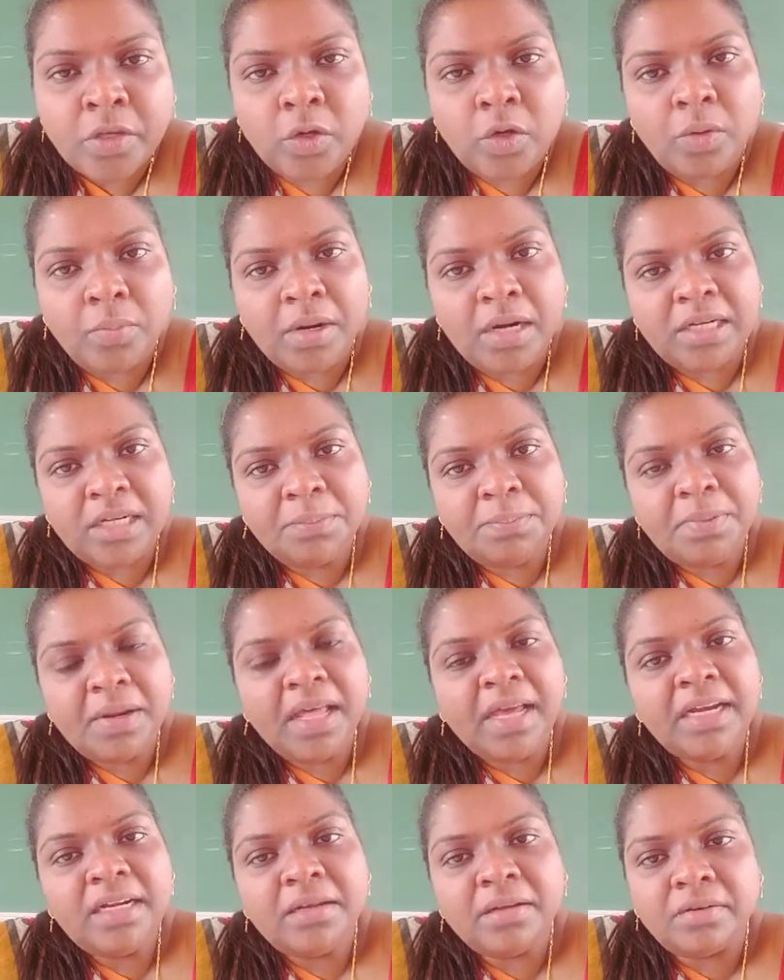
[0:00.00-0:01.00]

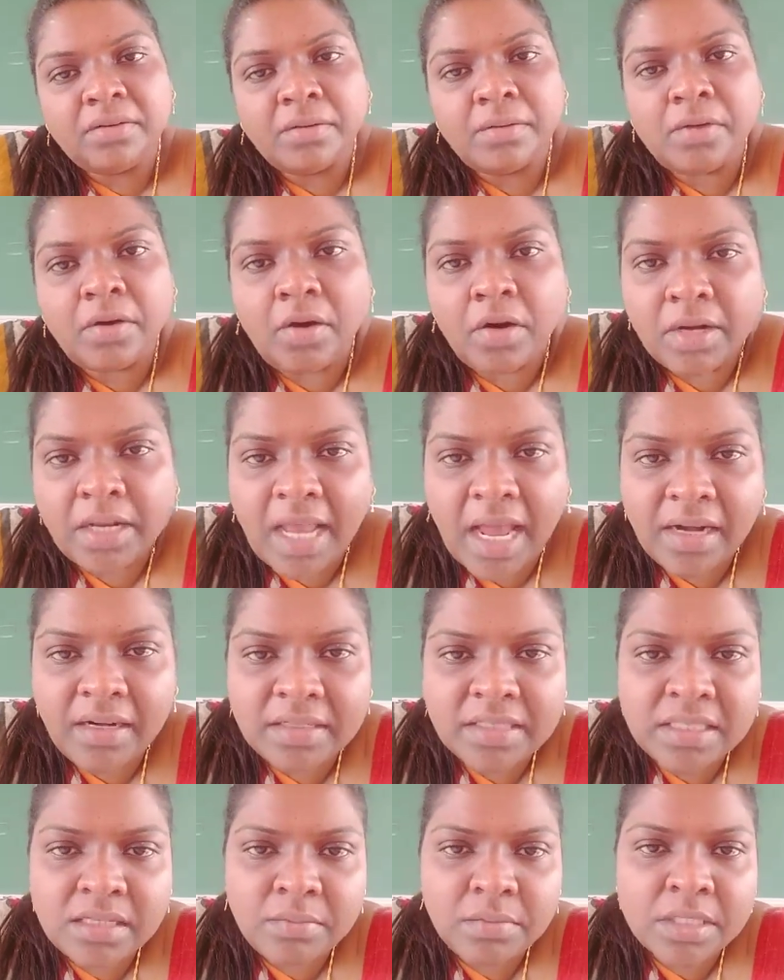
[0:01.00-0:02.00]
multiplied
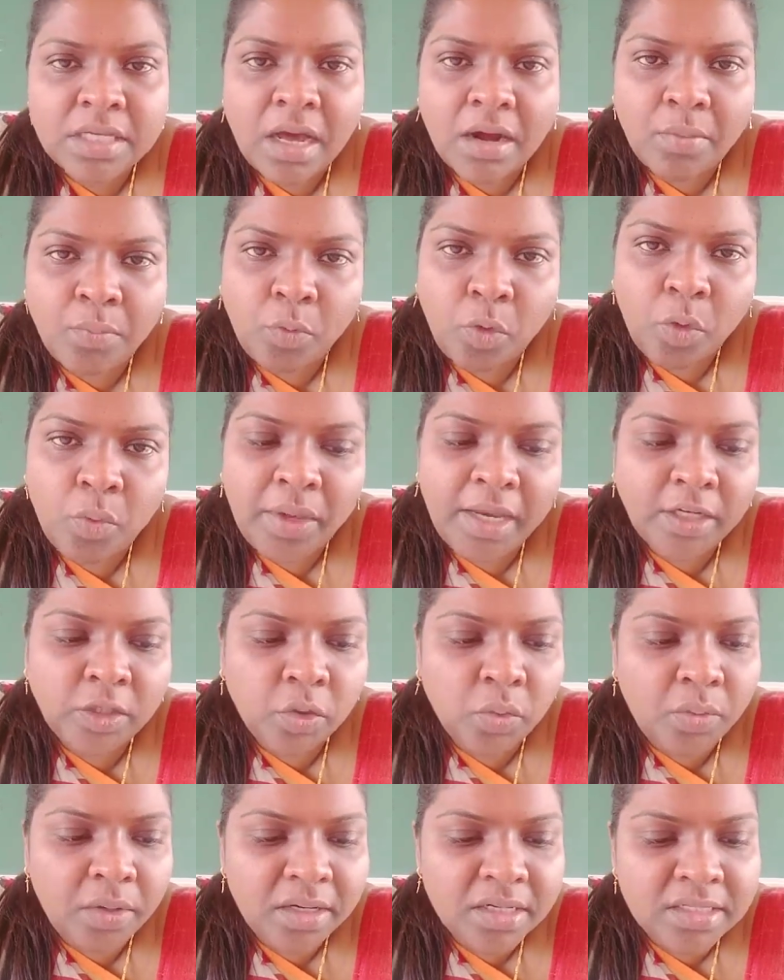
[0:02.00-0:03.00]
organisms are moving
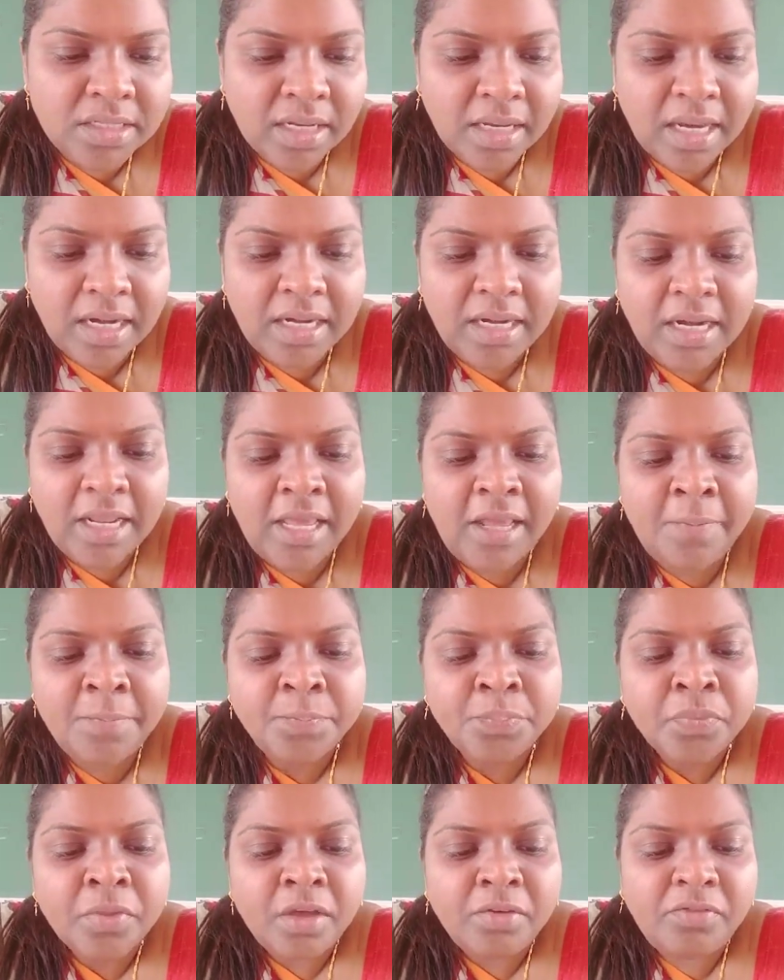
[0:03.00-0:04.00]
towards the kidney.
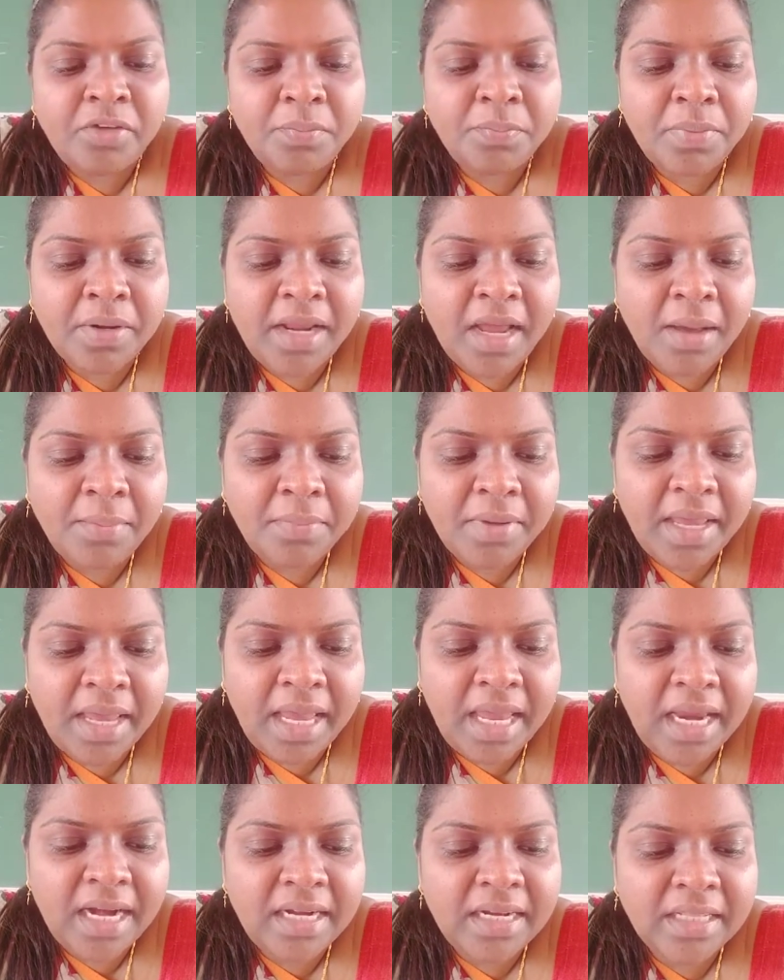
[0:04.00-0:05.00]
Fimbria may
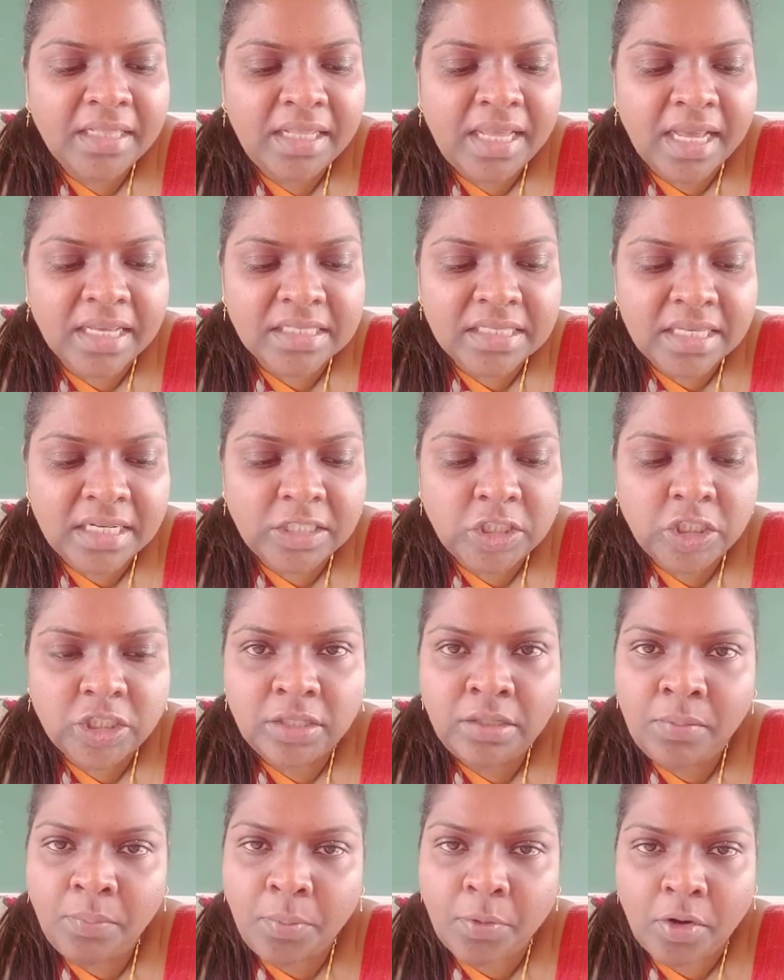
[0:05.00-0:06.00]
aid in the
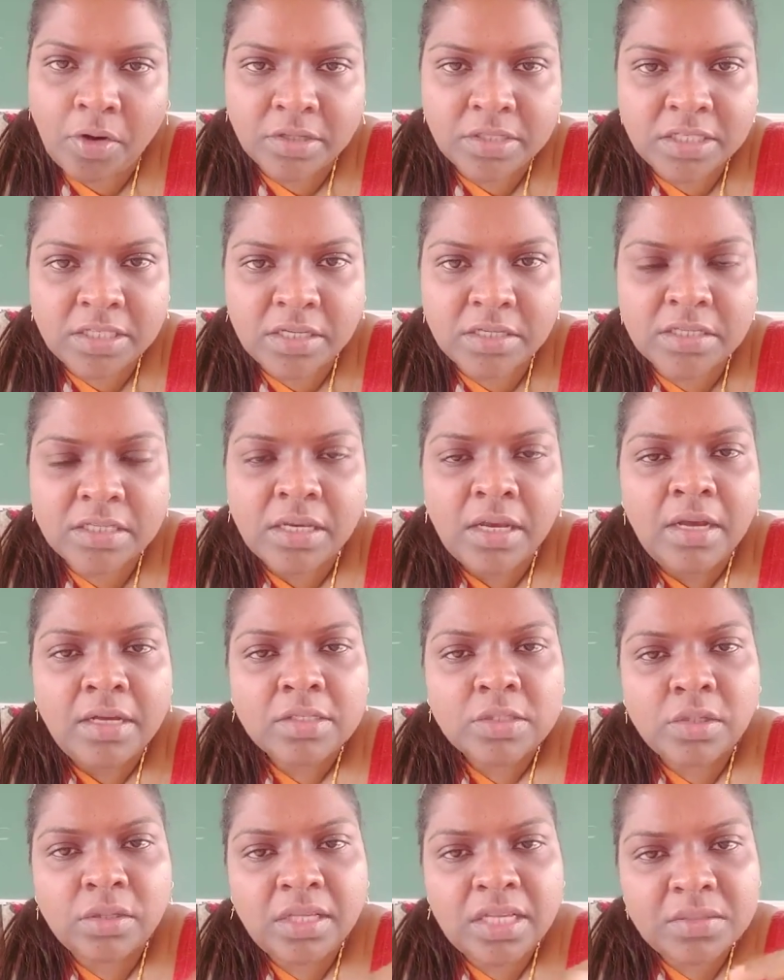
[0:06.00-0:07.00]
ascension process.
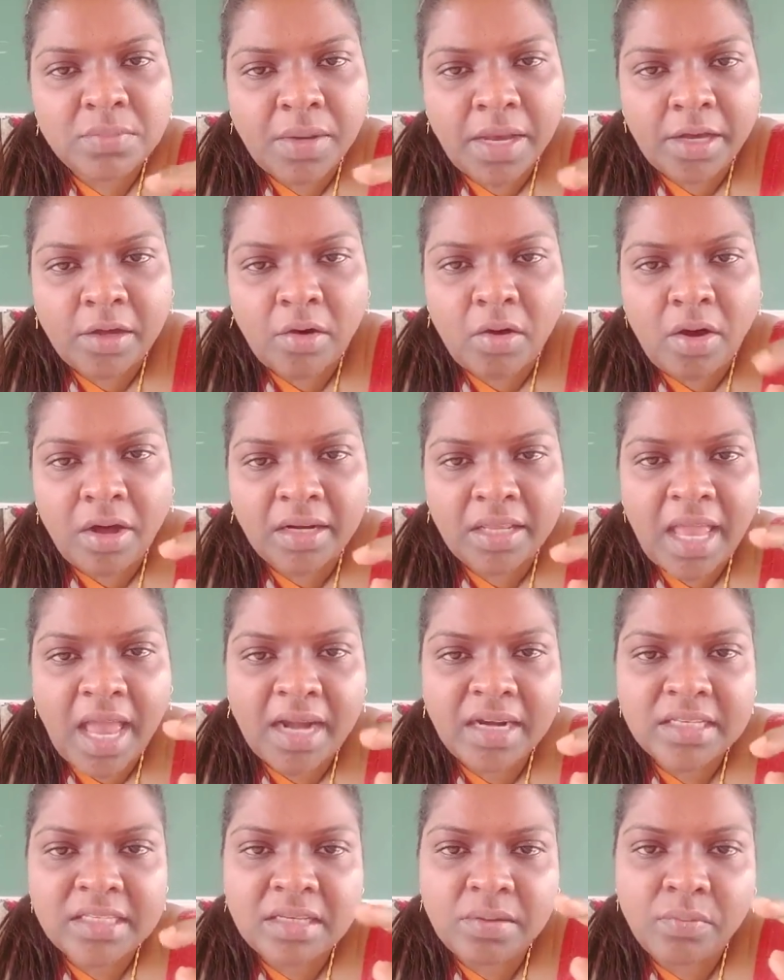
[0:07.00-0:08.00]
So these
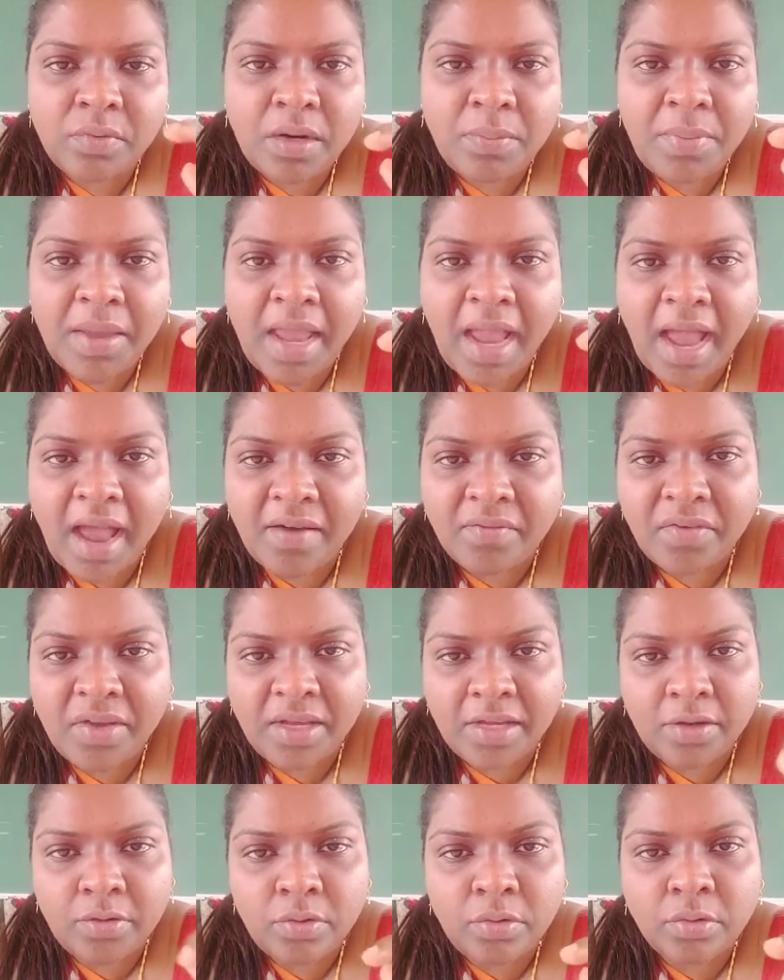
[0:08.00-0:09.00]
microorganisms will be
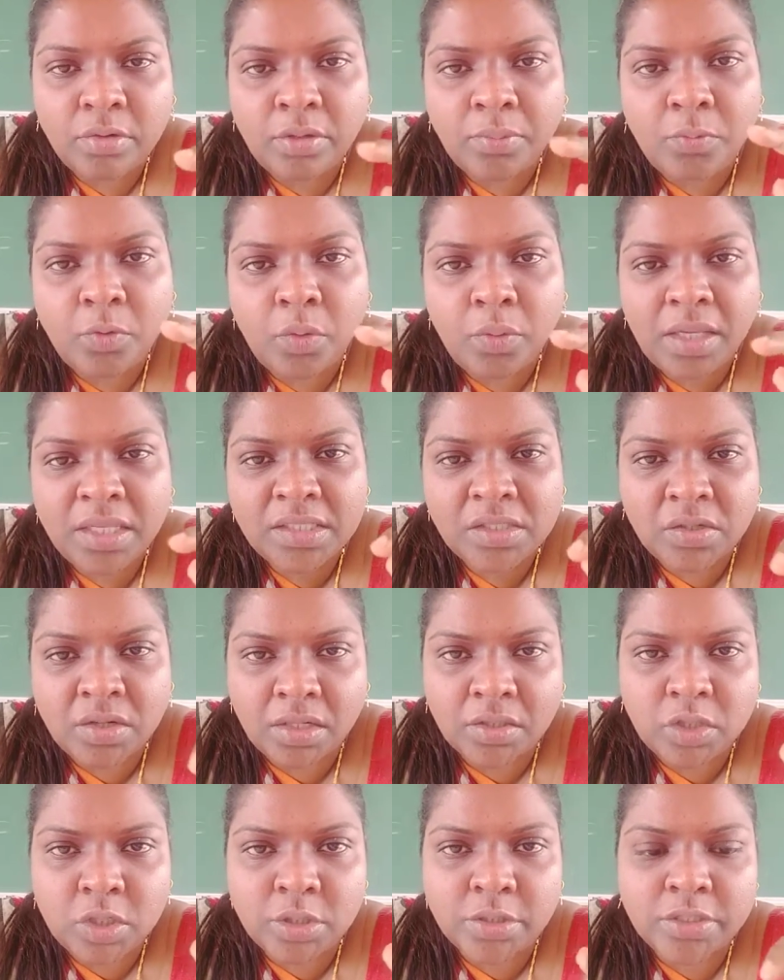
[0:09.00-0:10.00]
having the moving
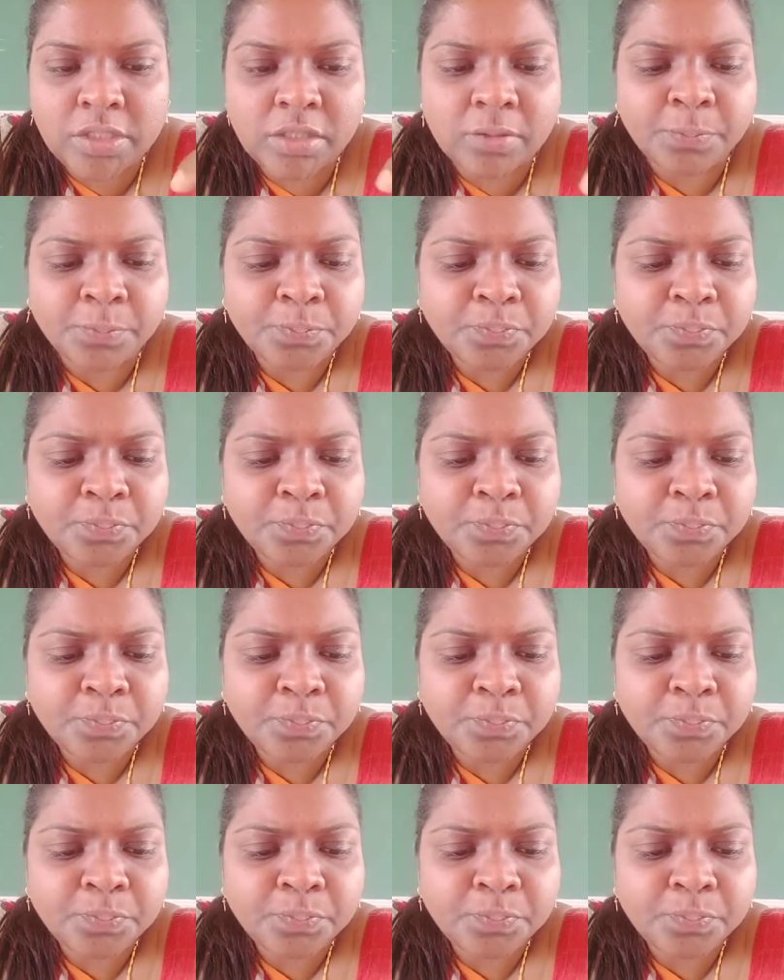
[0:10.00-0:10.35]
structures,